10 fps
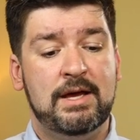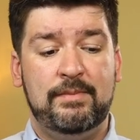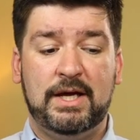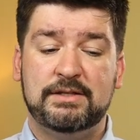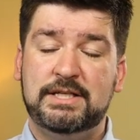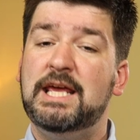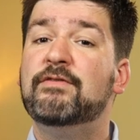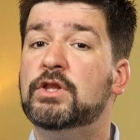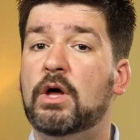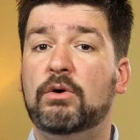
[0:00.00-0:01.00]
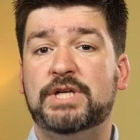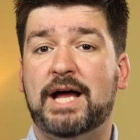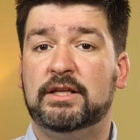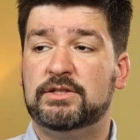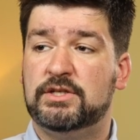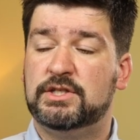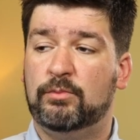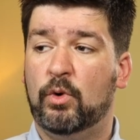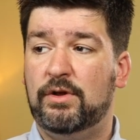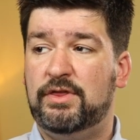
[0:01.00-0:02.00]
Because even though challenge and
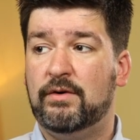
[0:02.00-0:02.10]
support